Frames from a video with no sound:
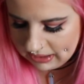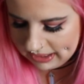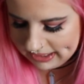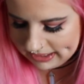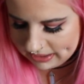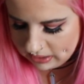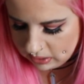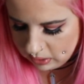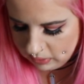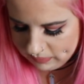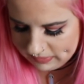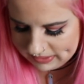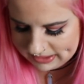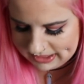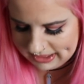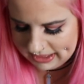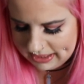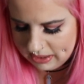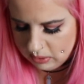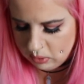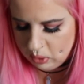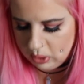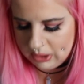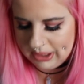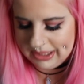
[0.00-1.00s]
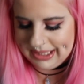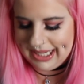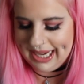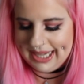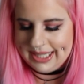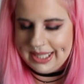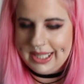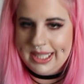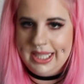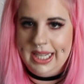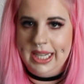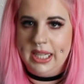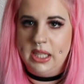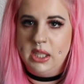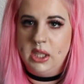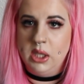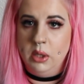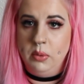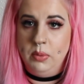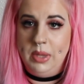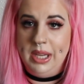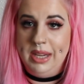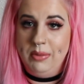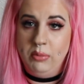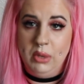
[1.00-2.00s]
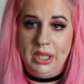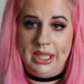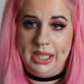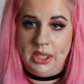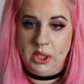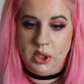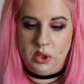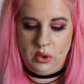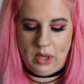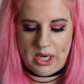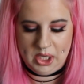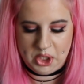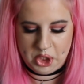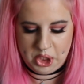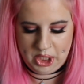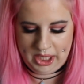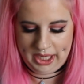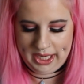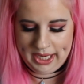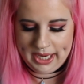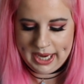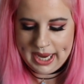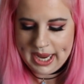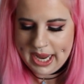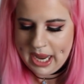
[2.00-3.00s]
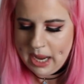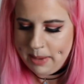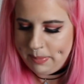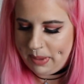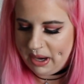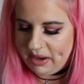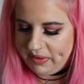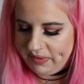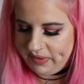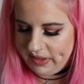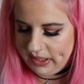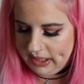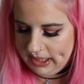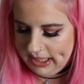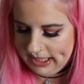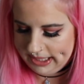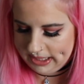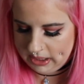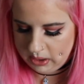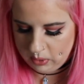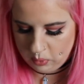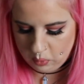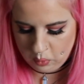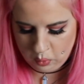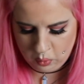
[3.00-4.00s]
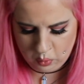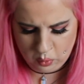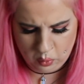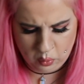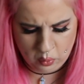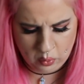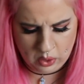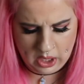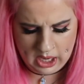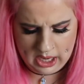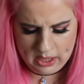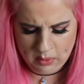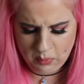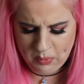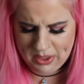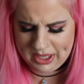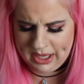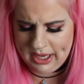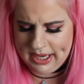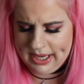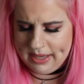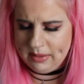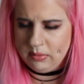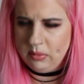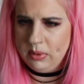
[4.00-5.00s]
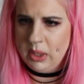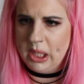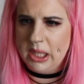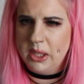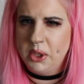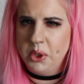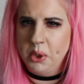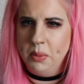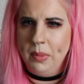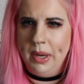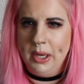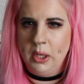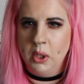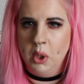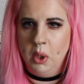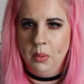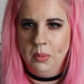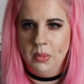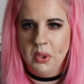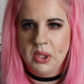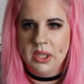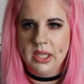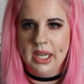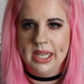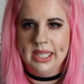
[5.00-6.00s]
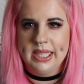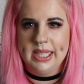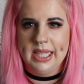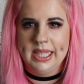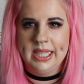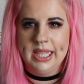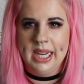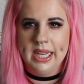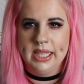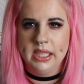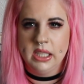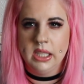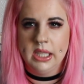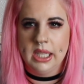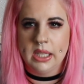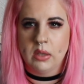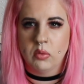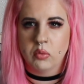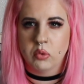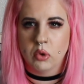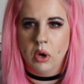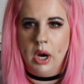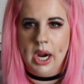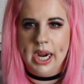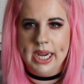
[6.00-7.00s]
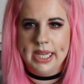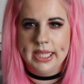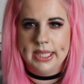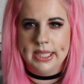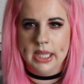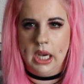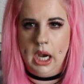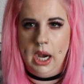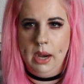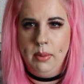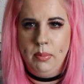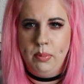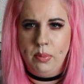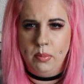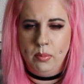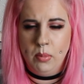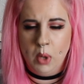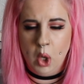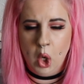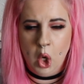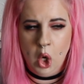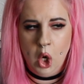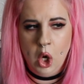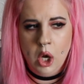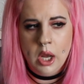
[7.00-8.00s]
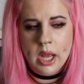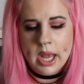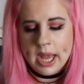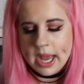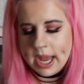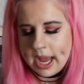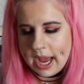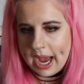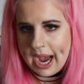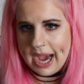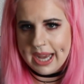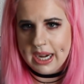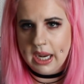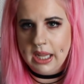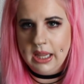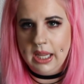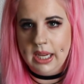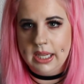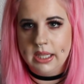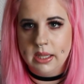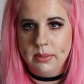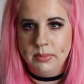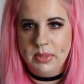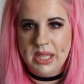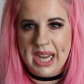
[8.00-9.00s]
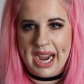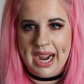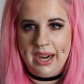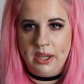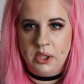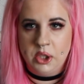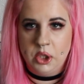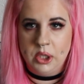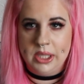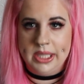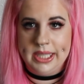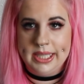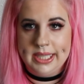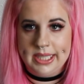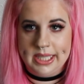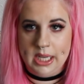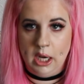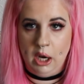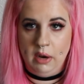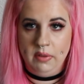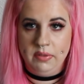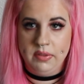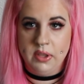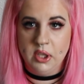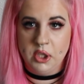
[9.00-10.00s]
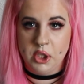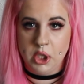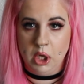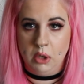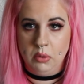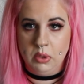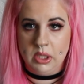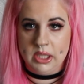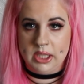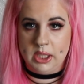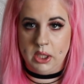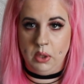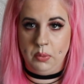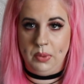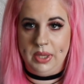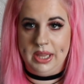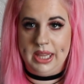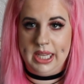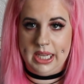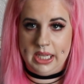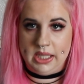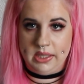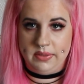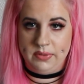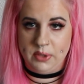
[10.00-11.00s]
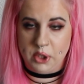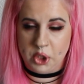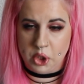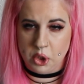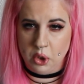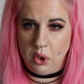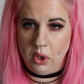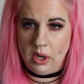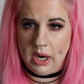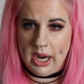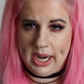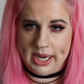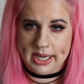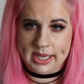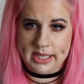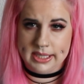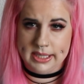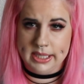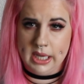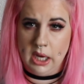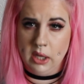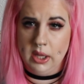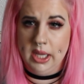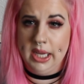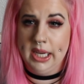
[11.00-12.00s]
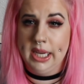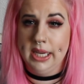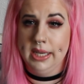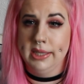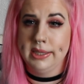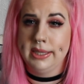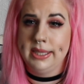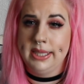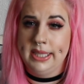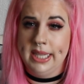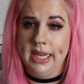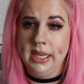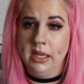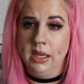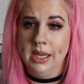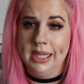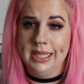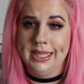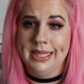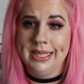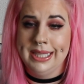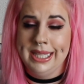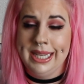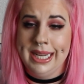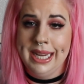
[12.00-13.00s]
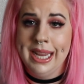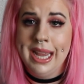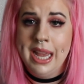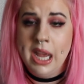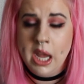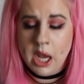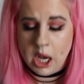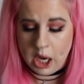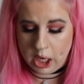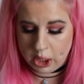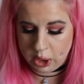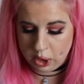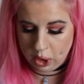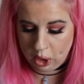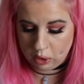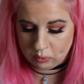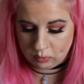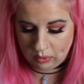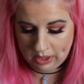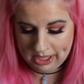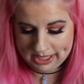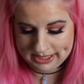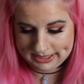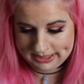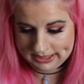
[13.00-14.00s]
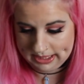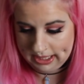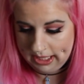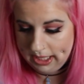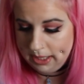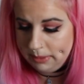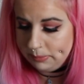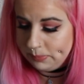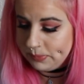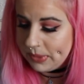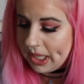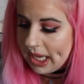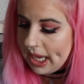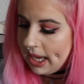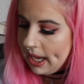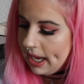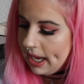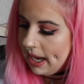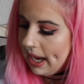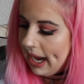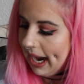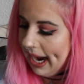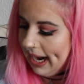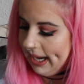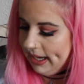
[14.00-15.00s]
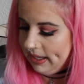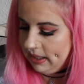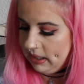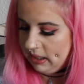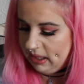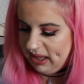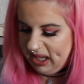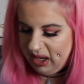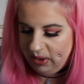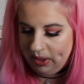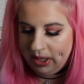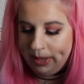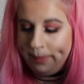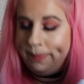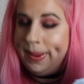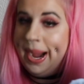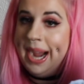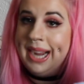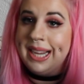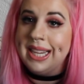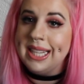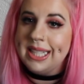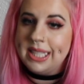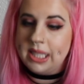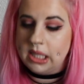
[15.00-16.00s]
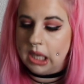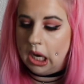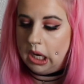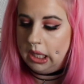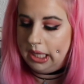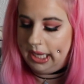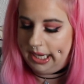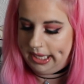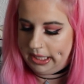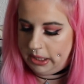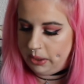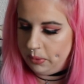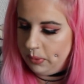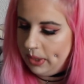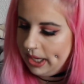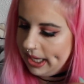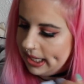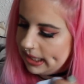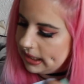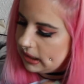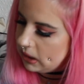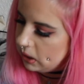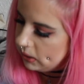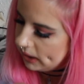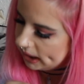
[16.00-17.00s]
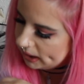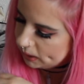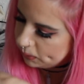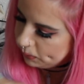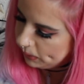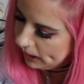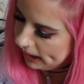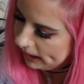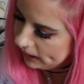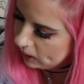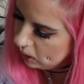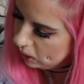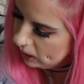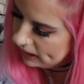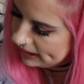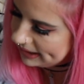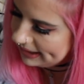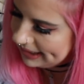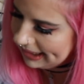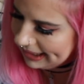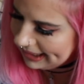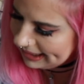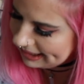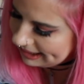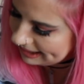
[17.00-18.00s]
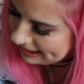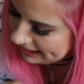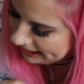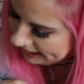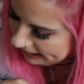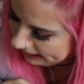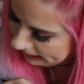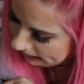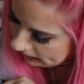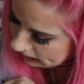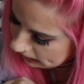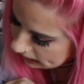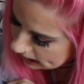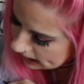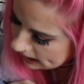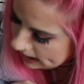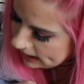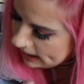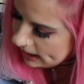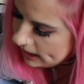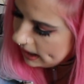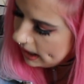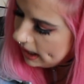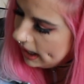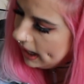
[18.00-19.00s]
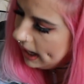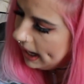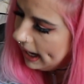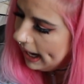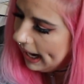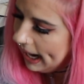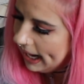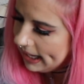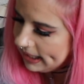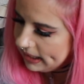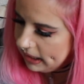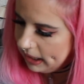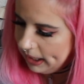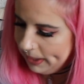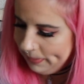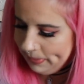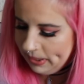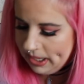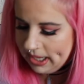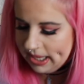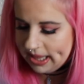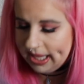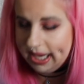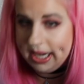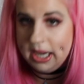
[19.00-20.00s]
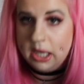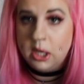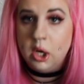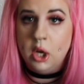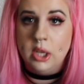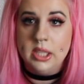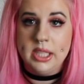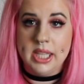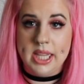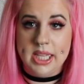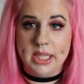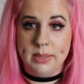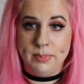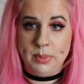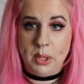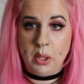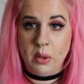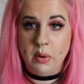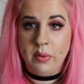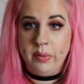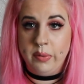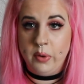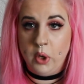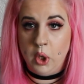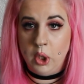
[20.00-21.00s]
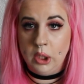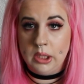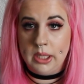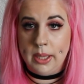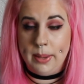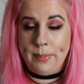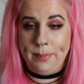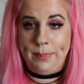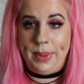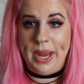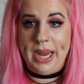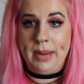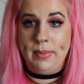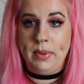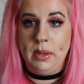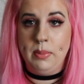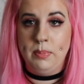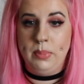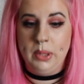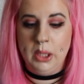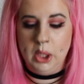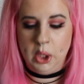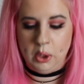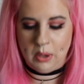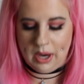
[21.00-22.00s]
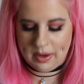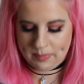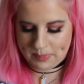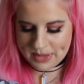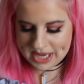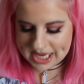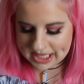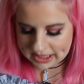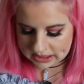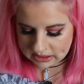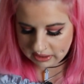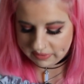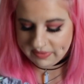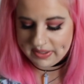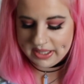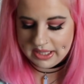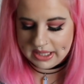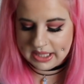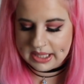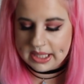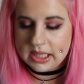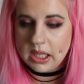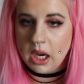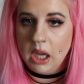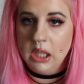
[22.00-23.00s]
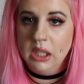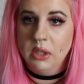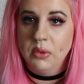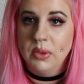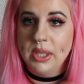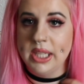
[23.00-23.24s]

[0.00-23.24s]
like, obviously they're all elastic, so they're really stretchy. But I feel like when I like do my normal size, they tend to like rise up more and I like them to actually sit off the shoulder. So with these for sure, I can tell they're gonna sit nicely and not rise up, and they're in a baggy style anyway, so that's why I got a 16. And then I got to this beautiful baby blue. I've been loving this color